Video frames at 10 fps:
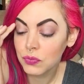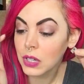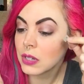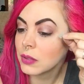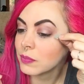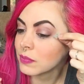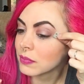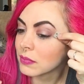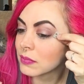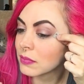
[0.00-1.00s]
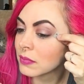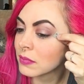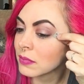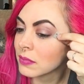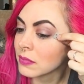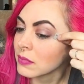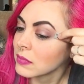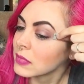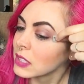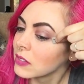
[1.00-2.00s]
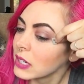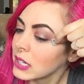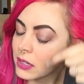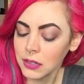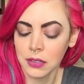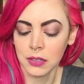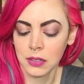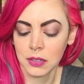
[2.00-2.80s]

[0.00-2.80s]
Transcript: Um, like right here?